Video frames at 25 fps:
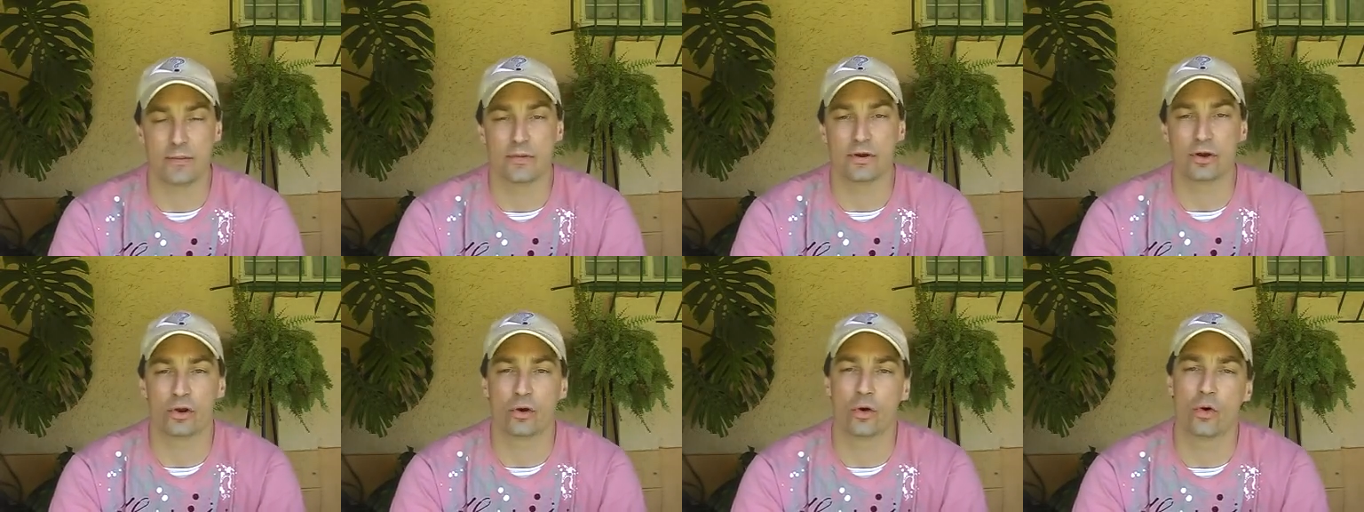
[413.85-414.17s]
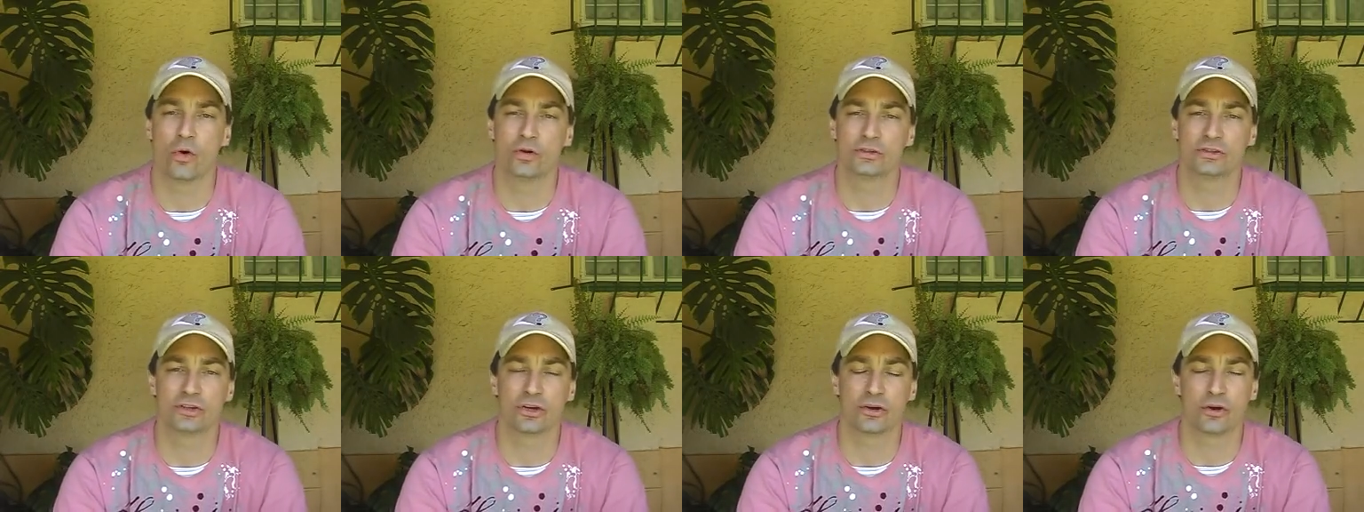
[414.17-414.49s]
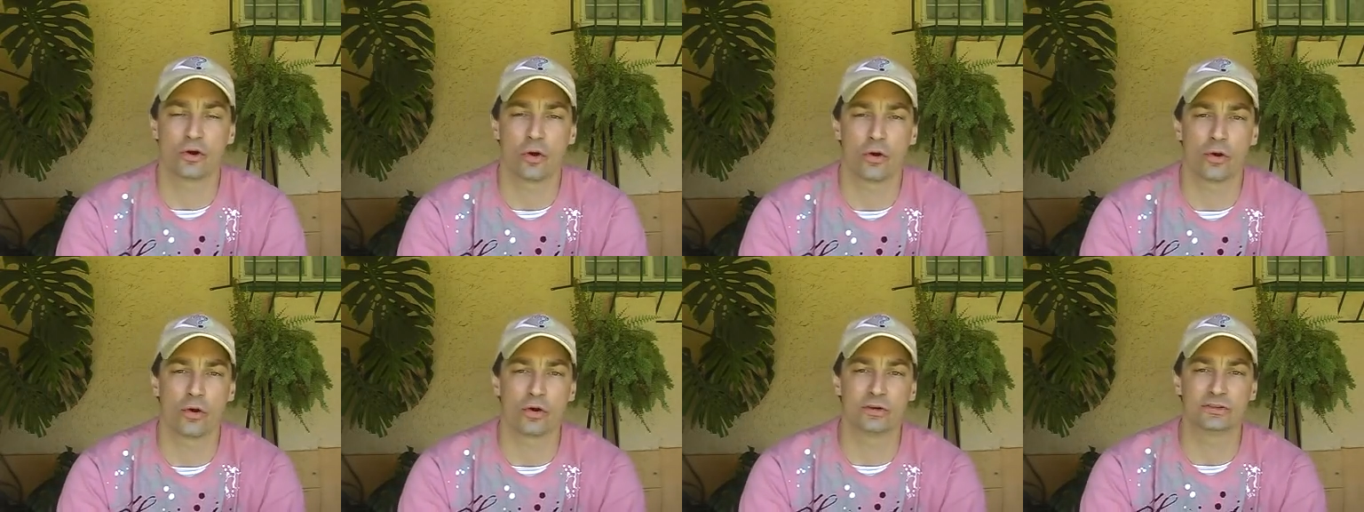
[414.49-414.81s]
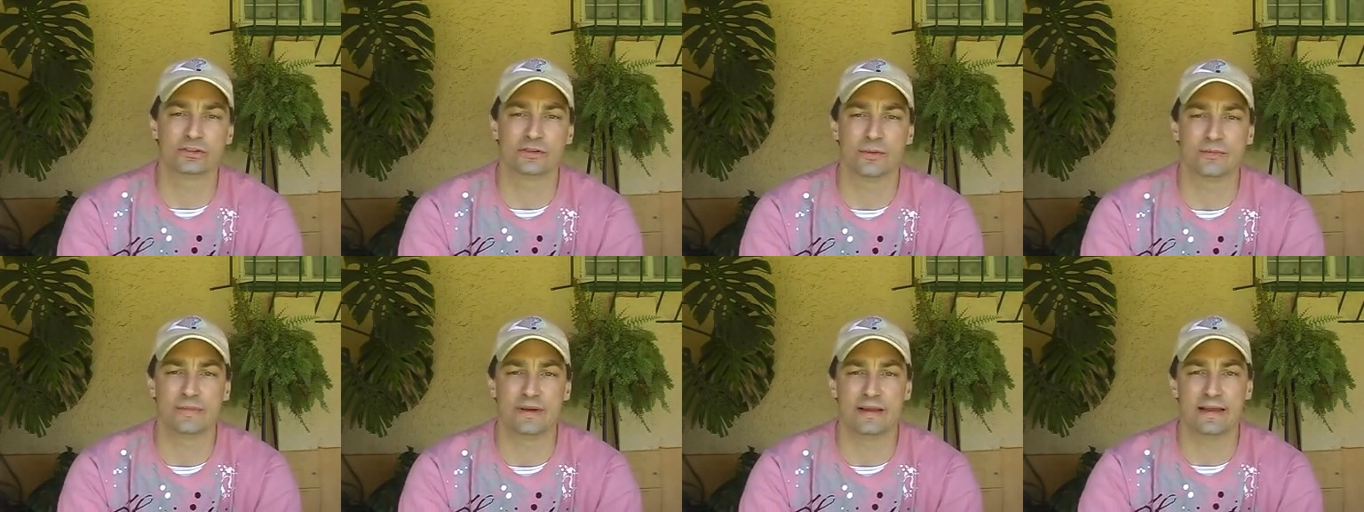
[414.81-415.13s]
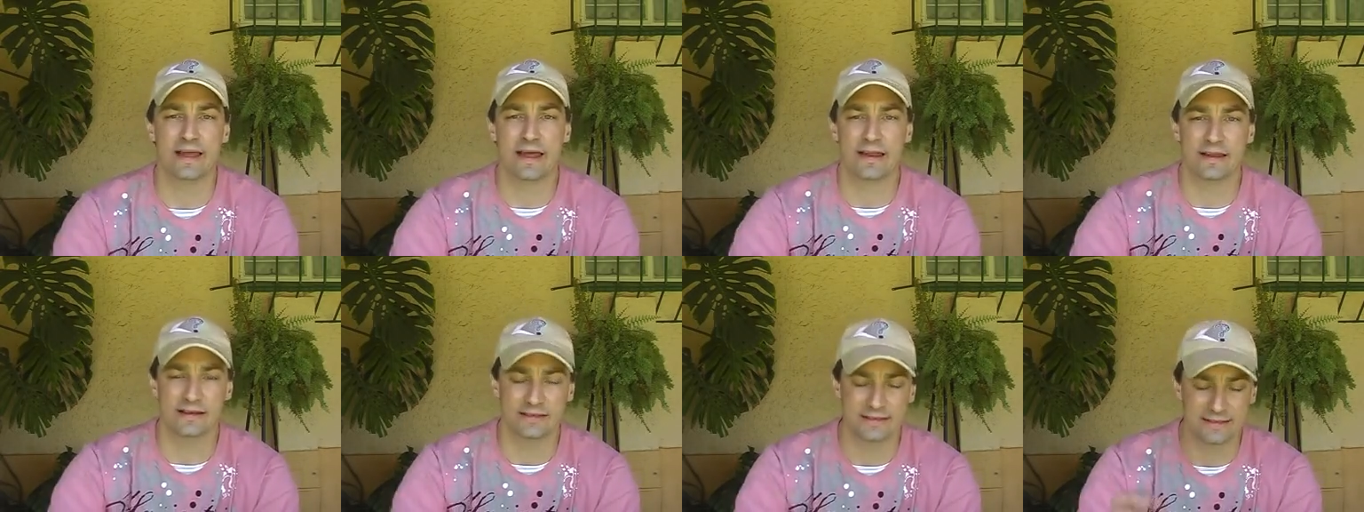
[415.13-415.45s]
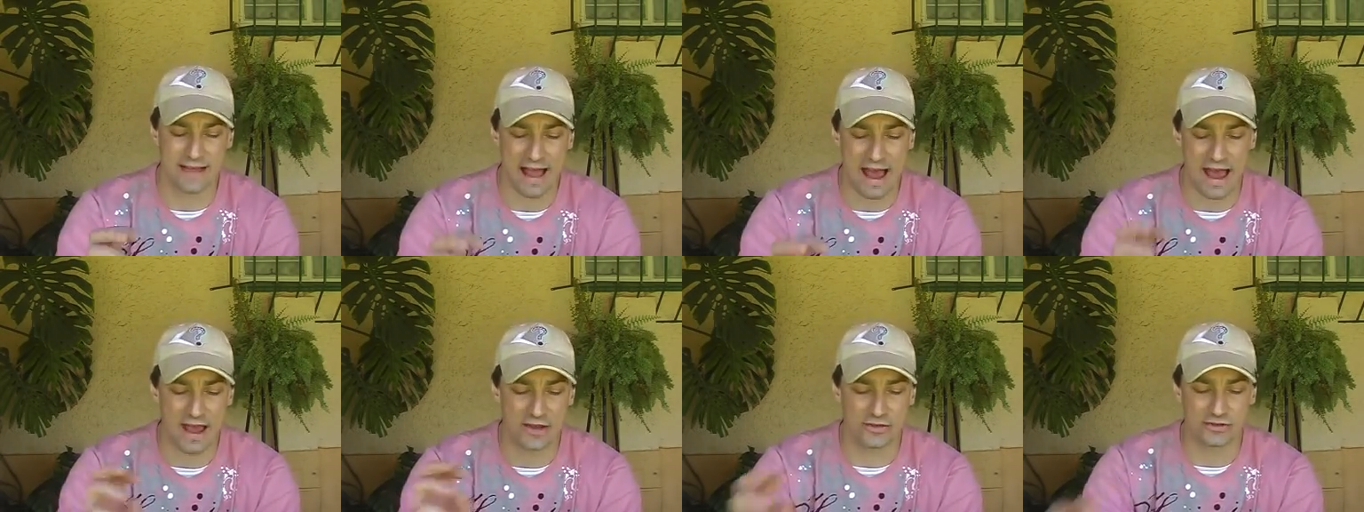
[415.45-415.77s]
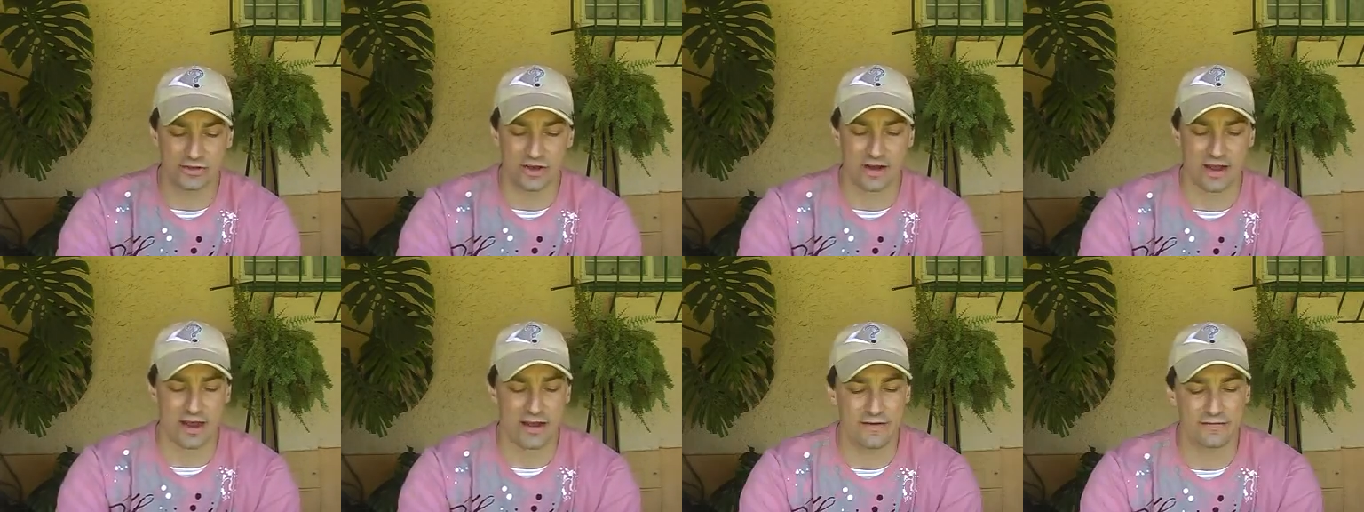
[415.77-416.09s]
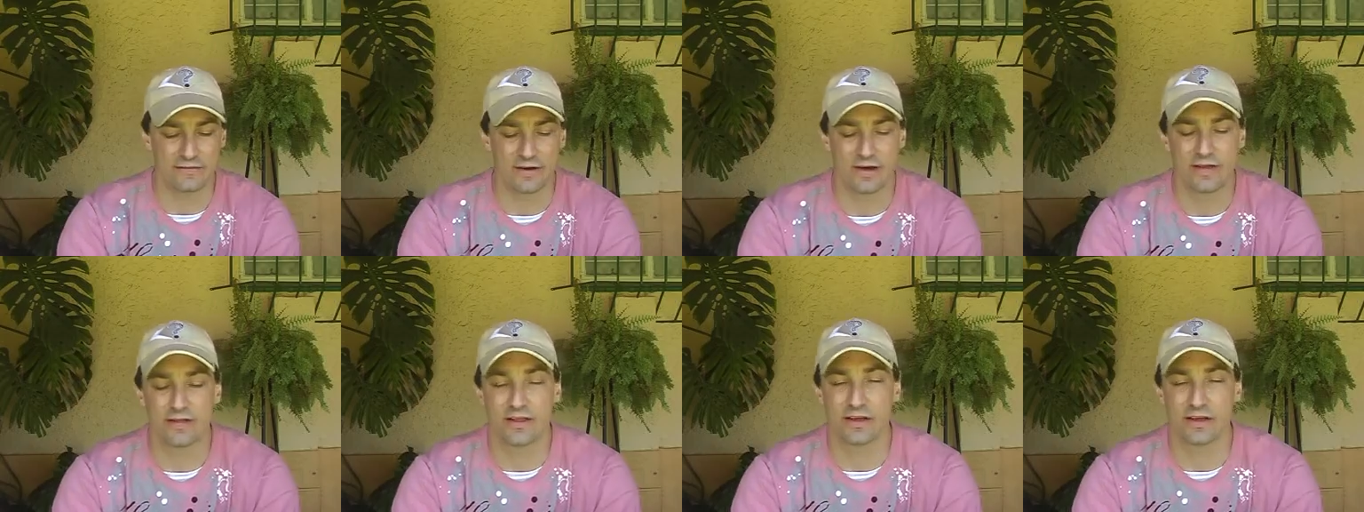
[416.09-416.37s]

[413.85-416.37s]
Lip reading: But it could also be letters, HOF.